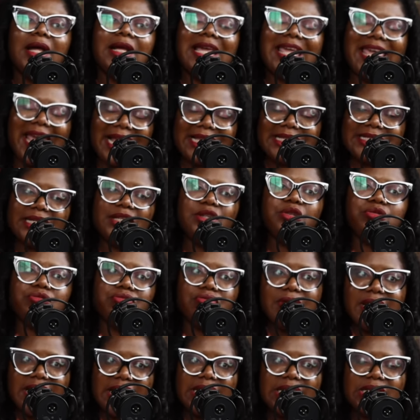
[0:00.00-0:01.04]
getting
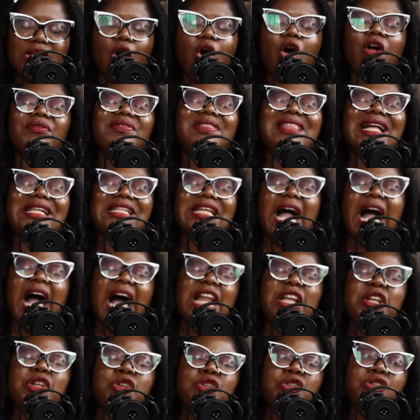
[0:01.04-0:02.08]
rid of that
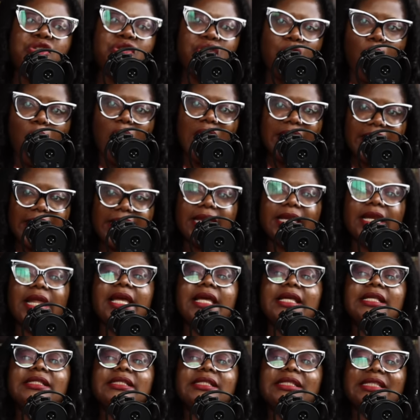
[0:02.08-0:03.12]
annoying
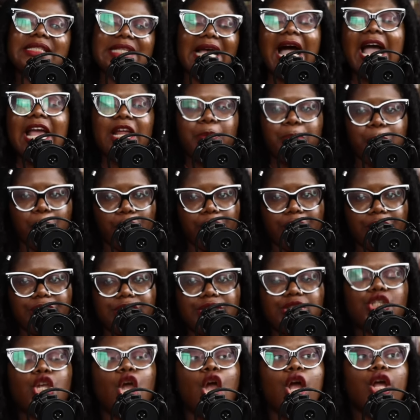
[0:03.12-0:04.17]

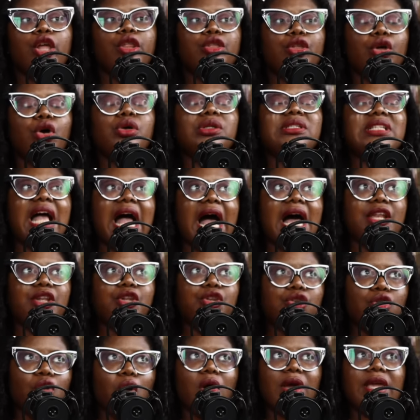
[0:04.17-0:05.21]
sideburns, those
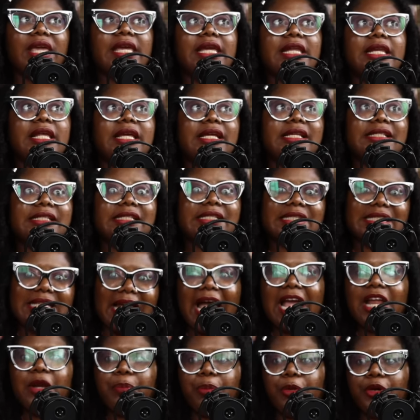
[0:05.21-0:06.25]
annoying
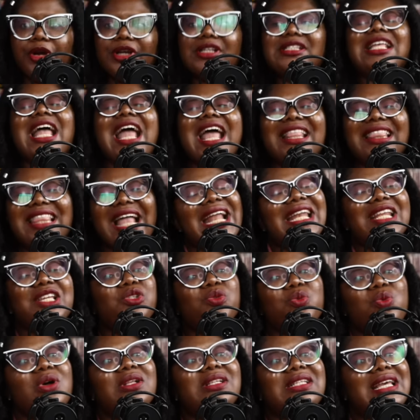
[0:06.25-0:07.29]
sideburns, that is
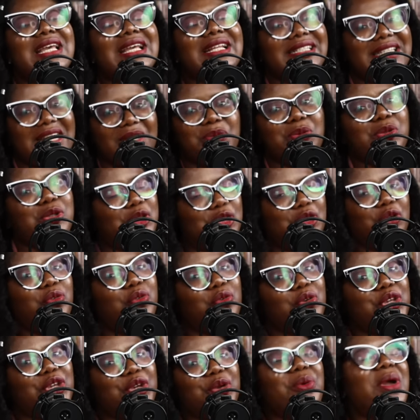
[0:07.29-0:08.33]
what they would do
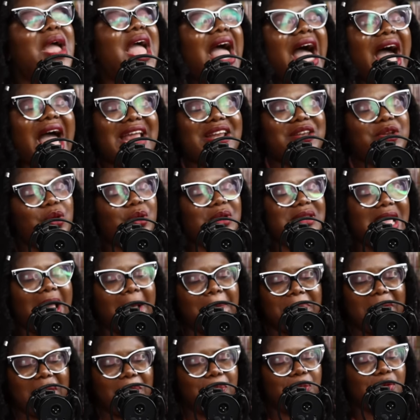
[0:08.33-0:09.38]
for you. I know there are
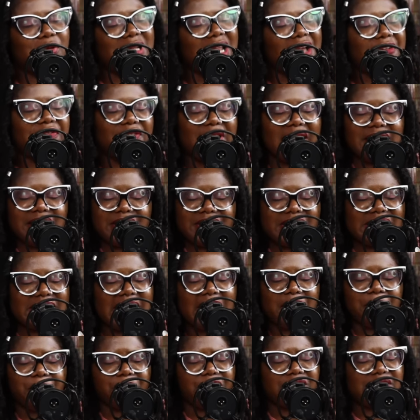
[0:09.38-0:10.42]
people that find the
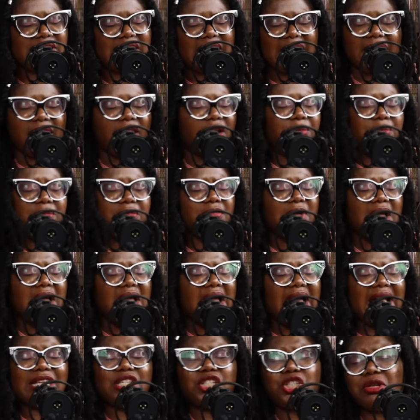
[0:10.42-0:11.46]
sideburns um,
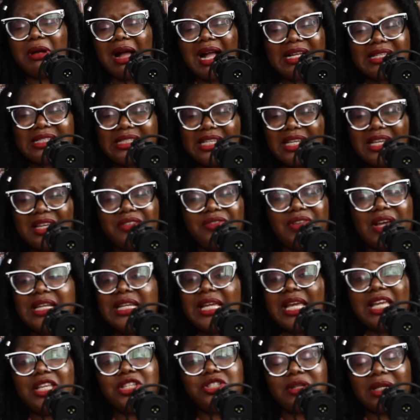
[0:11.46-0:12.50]
attractive and
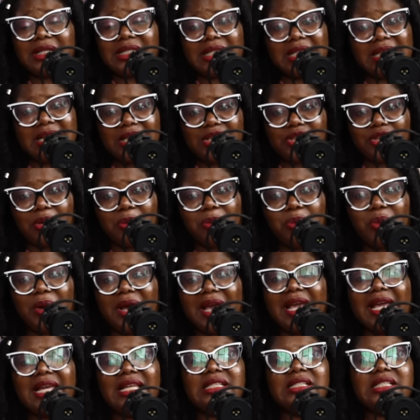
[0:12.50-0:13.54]
interesting in some
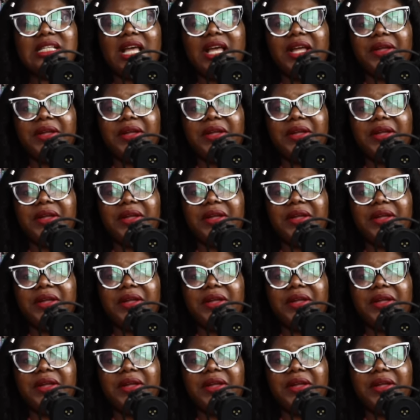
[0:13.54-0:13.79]
ways.